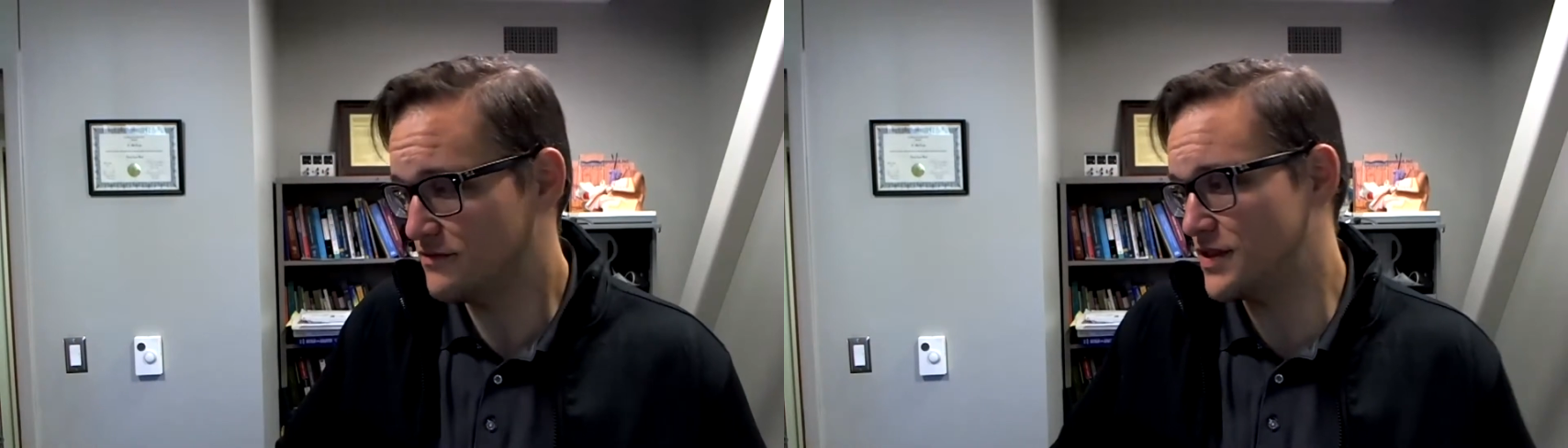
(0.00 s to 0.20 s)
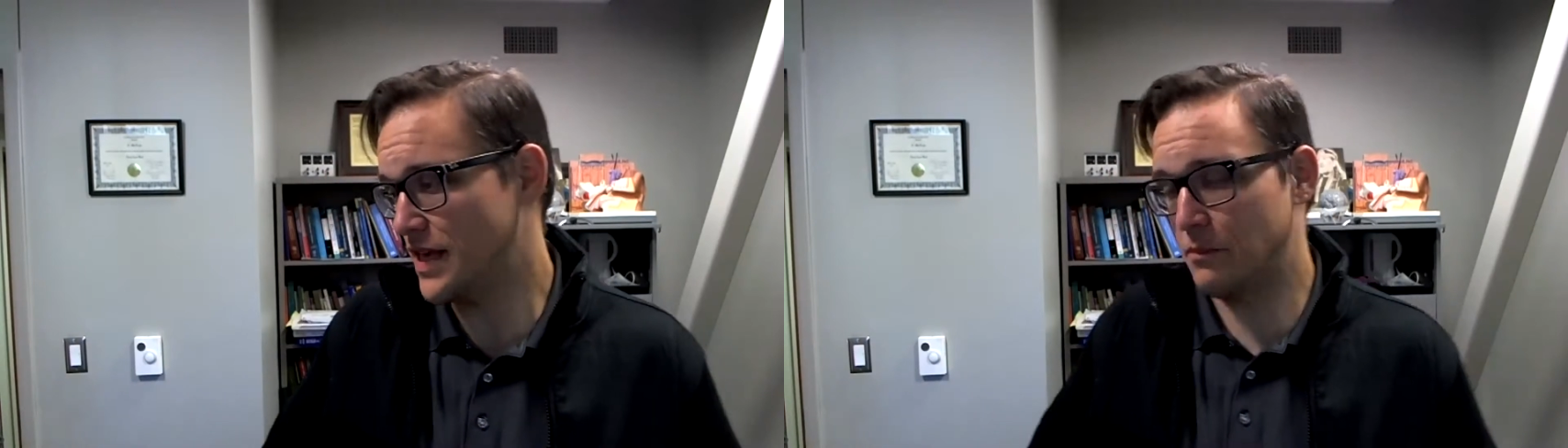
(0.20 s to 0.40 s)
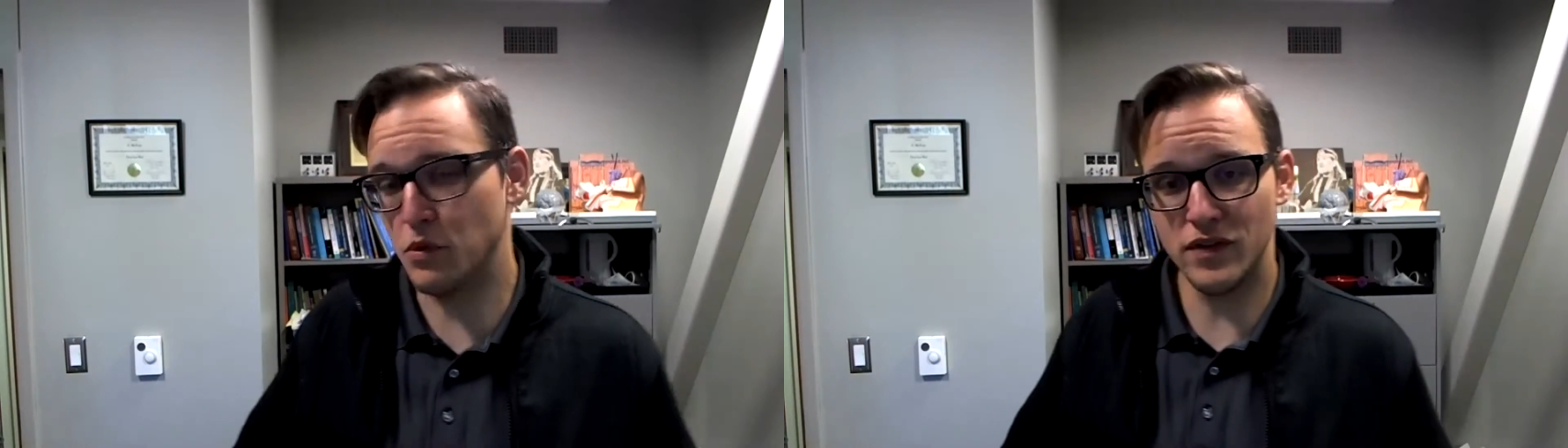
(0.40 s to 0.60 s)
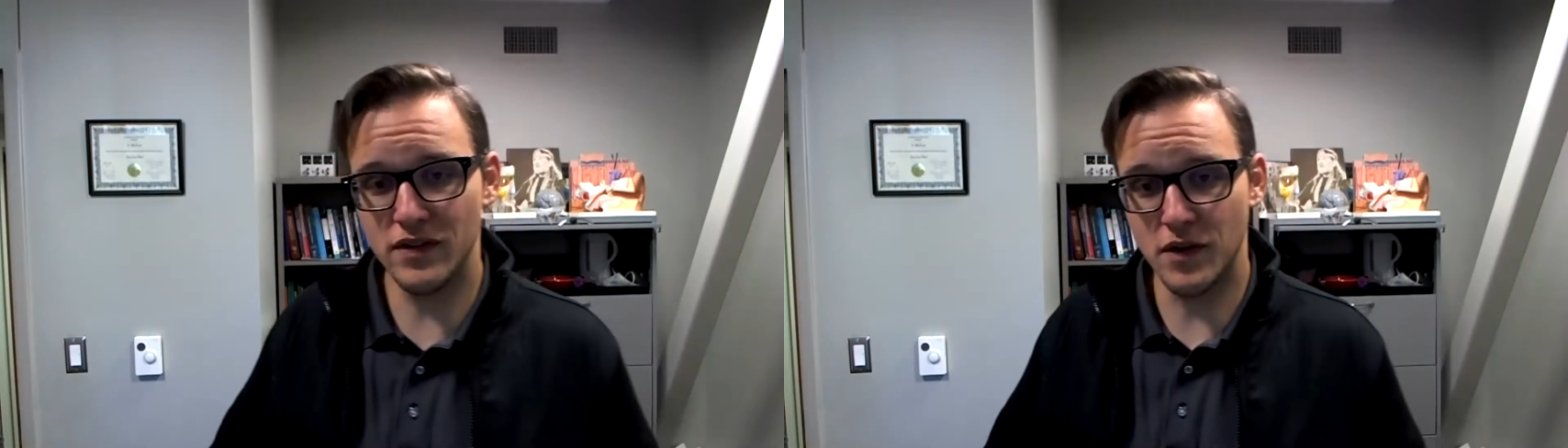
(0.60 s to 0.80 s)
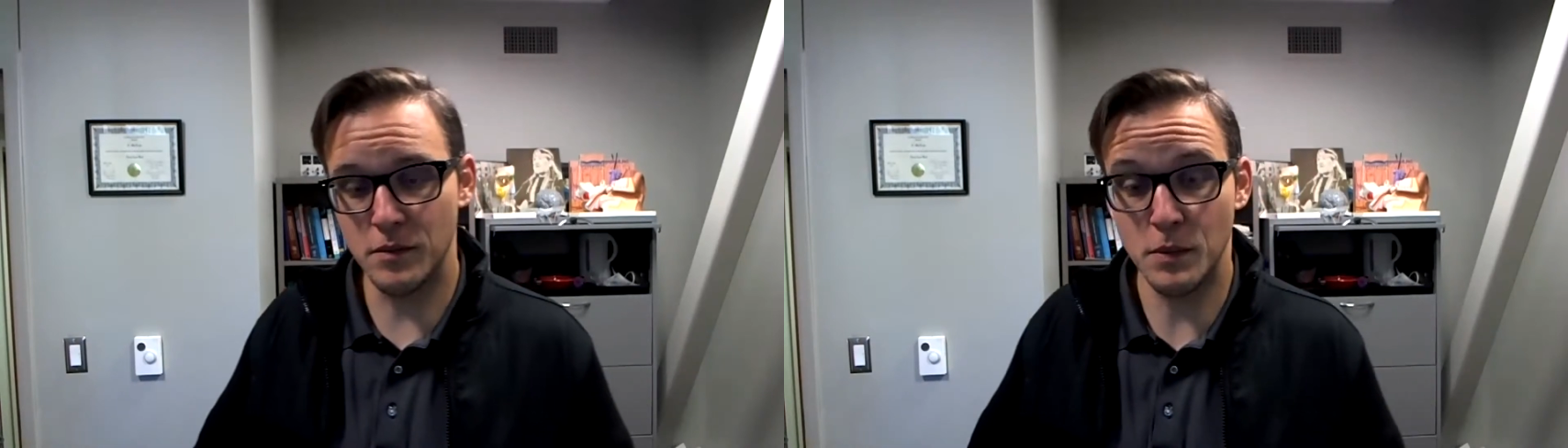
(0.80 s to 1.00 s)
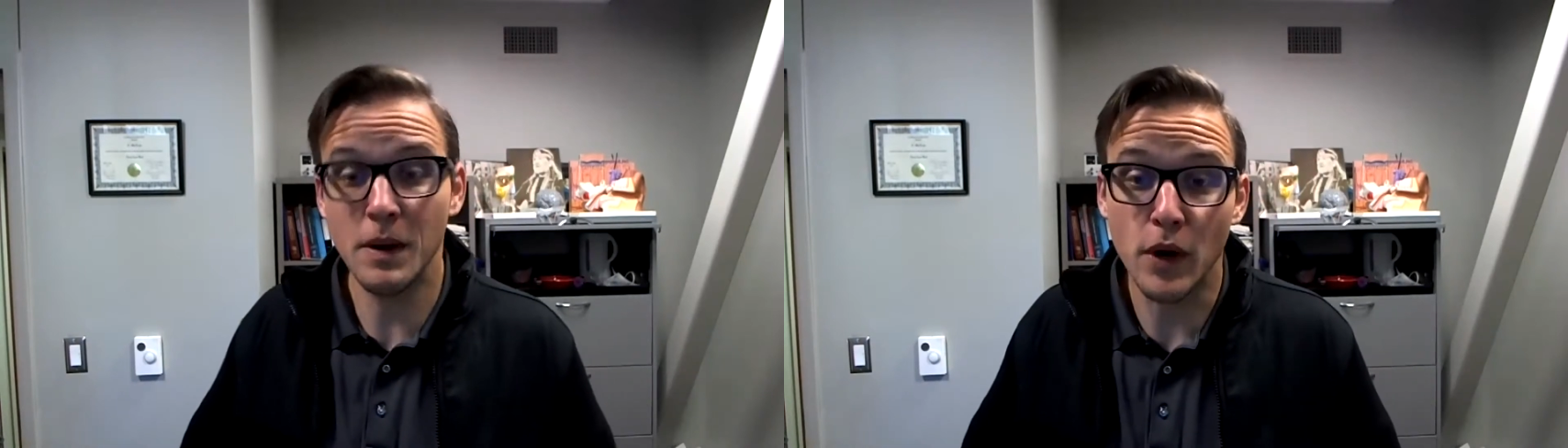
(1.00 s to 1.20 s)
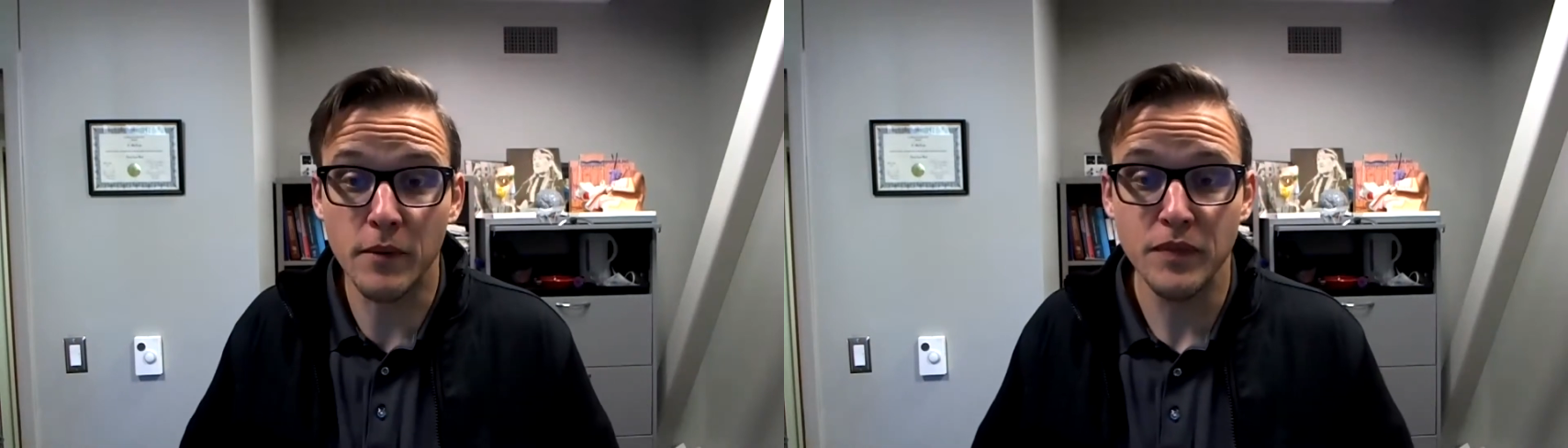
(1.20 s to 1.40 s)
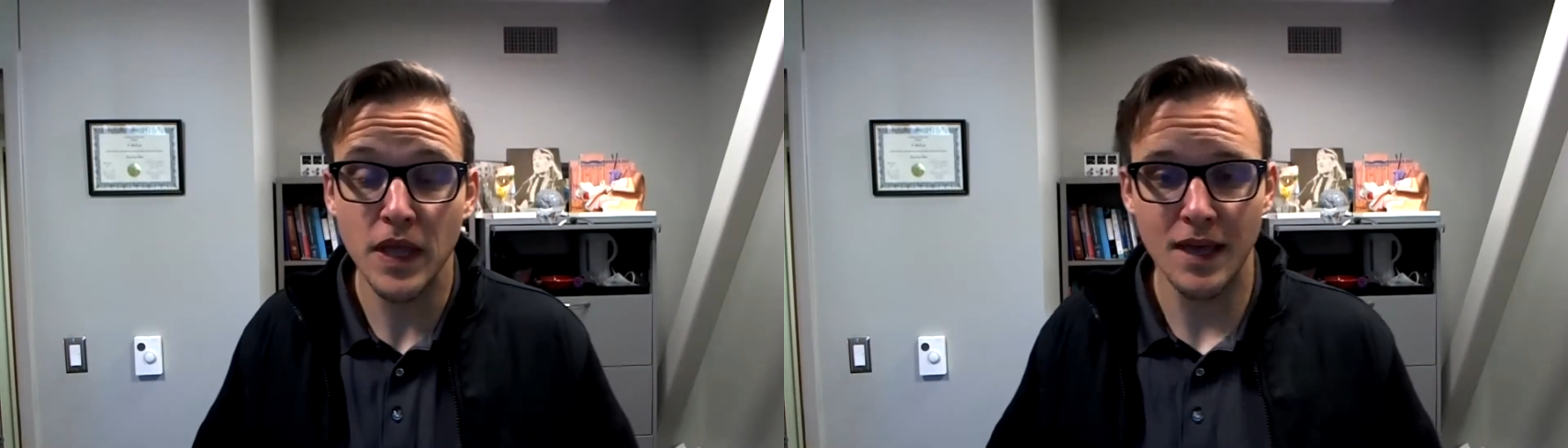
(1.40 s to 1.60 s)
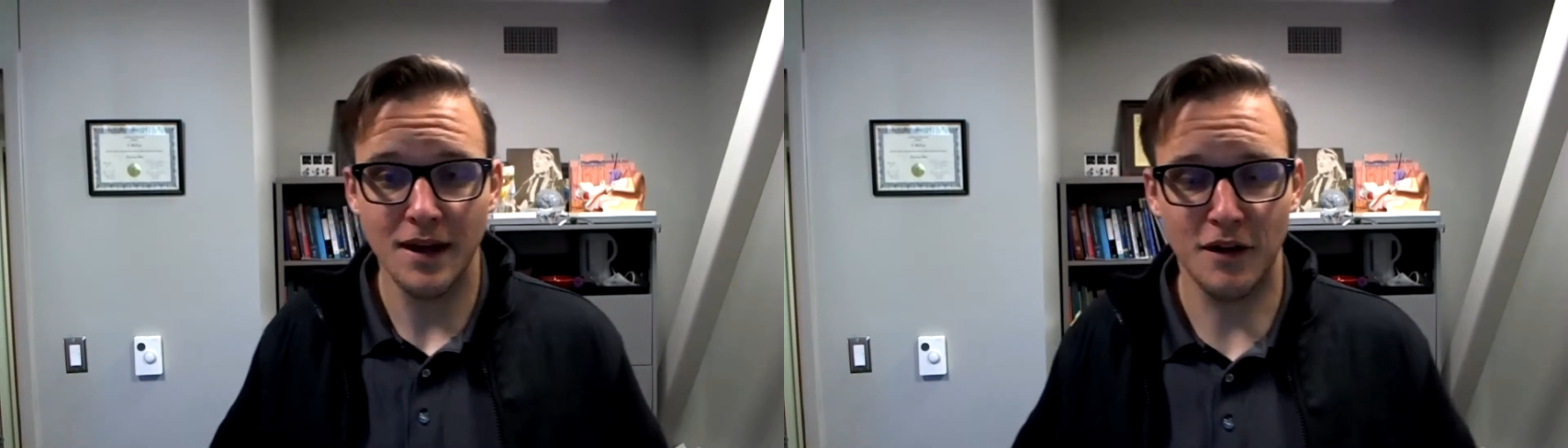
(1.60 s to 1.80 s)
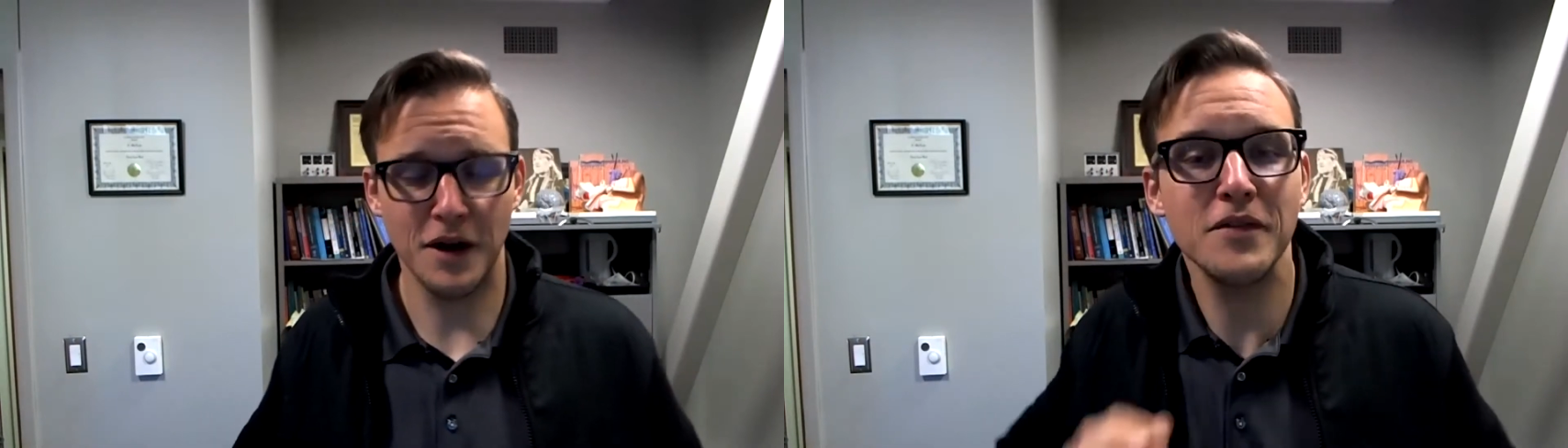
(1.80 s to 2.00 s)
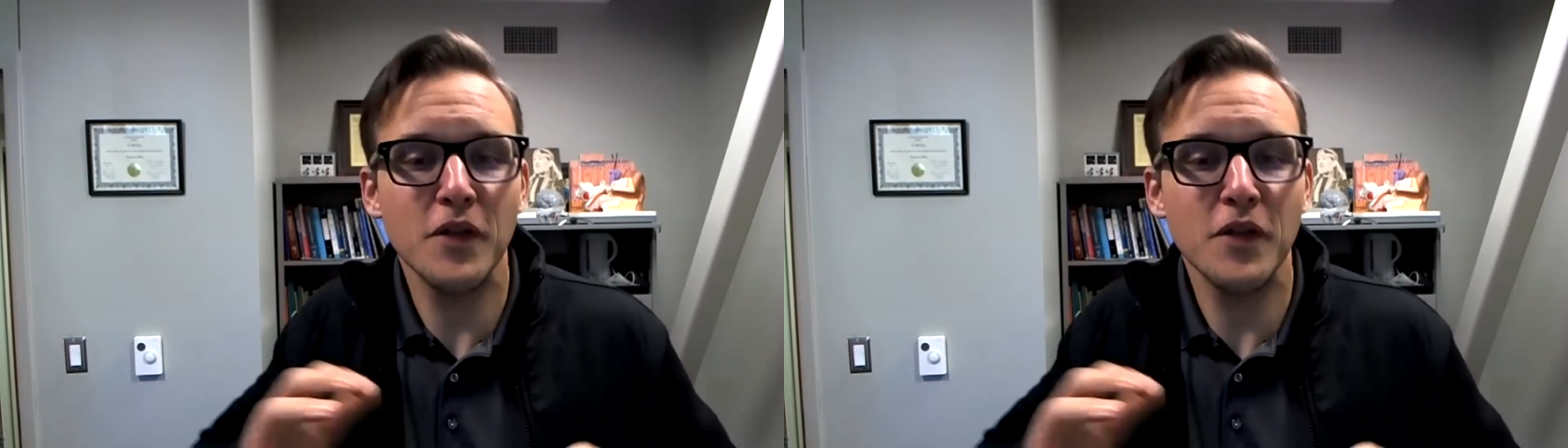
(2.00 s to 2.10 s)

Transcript: that movie from your memory, all right?